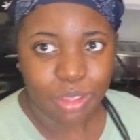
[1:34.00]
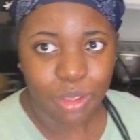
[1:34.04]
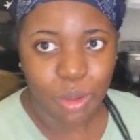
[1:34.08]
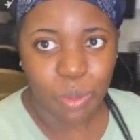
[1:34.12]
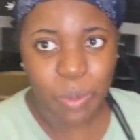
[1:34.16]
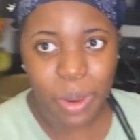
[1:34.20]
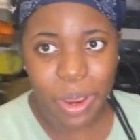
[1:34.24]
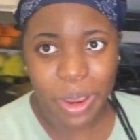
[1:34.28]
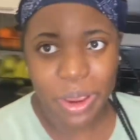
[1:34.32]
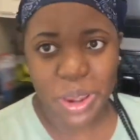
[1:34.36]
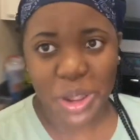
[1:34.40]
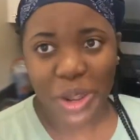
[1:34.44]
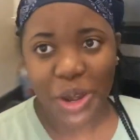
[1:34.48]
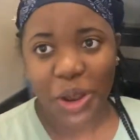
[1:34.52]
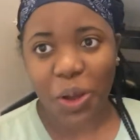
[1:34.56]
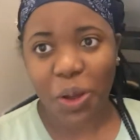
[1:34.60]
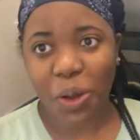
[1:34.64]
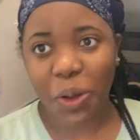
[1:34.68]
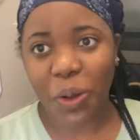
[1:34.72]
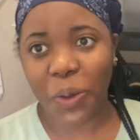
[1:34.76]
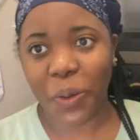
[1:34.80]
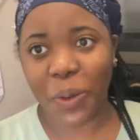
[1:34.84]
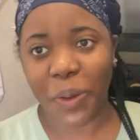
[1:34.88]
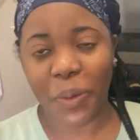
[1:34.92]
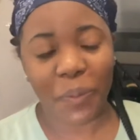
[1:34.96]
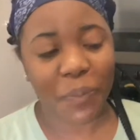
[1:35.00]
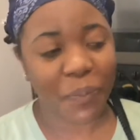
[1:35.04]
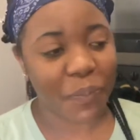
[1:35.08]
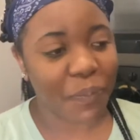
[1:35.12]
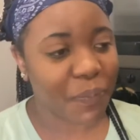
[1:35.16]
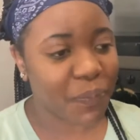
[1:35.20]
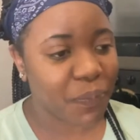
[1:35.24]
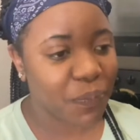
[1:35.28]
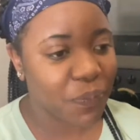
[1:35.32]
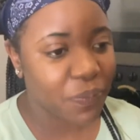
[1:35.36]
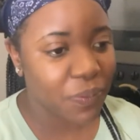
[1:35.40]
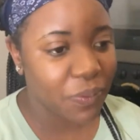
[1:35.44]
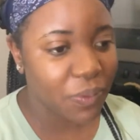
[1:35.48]
we're gonna go.
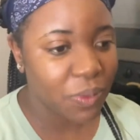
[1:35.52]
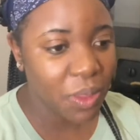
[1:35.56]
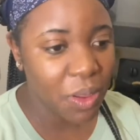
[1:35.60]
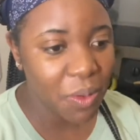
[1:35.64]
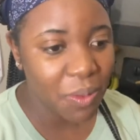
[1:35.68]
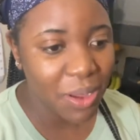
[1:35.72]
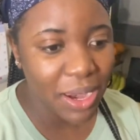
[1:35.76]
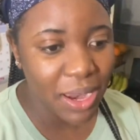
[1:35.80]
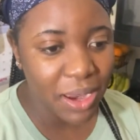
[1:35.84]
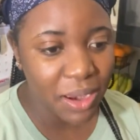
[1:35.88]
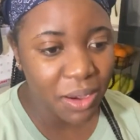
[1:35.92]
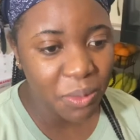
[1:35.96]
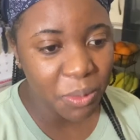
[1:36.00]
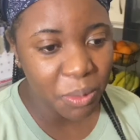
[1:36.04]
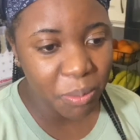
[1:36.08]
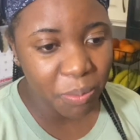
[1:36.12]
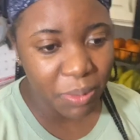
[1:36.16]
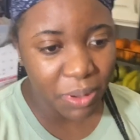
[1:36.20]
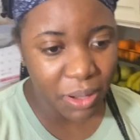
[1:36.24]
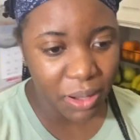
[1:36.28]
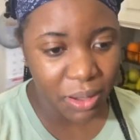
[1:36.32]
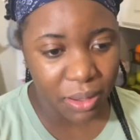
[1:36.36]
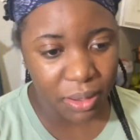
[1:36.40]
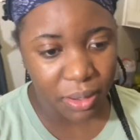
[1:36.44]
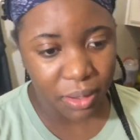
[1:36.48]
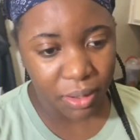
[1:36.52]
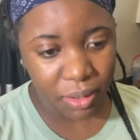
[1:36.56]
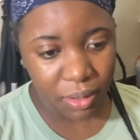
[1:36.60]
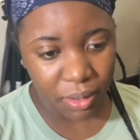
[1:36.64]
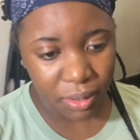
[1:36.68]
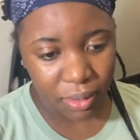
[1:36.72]
No, I didn't open it.